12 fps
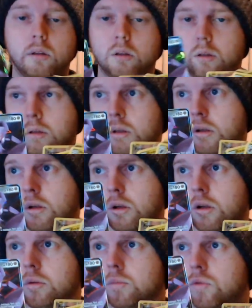Uh,
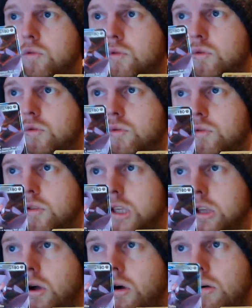the
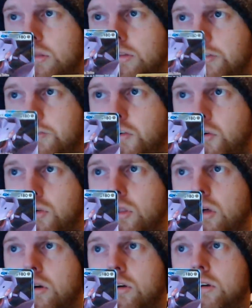the full
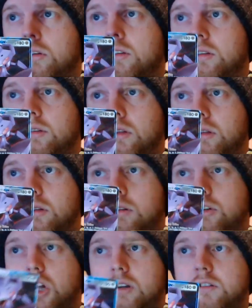art
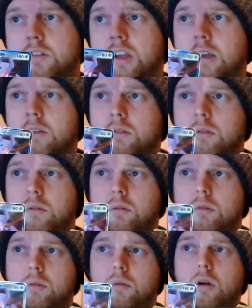Genesect
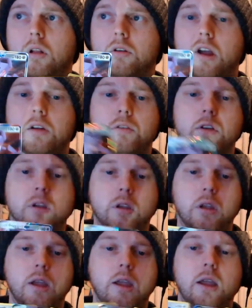holographic
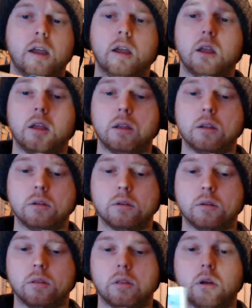and
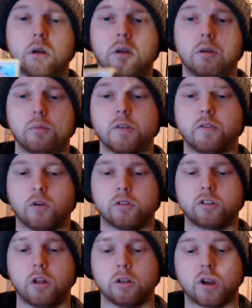the reverse
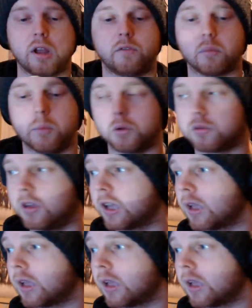holographic Miltank.